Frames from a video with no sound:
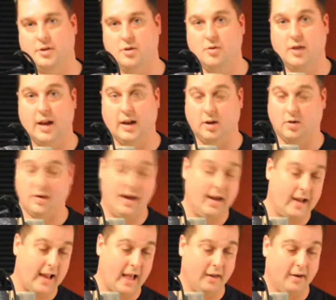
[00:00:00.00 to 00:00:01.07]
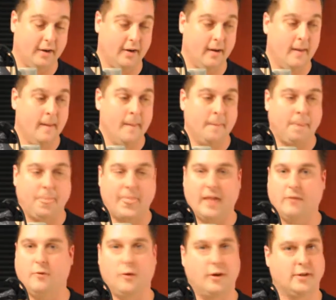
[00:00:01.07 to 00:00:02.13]
You can create a calendar
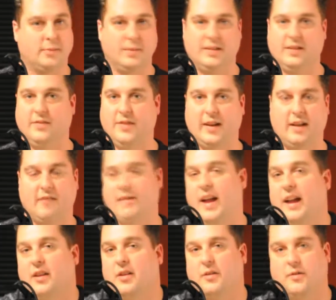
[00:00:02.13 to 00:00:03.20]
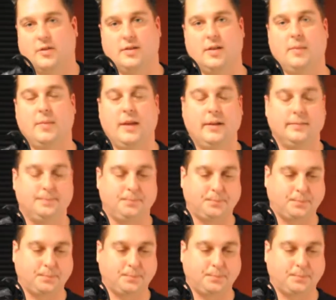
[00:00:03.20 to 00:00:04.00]
for a specific event or for something,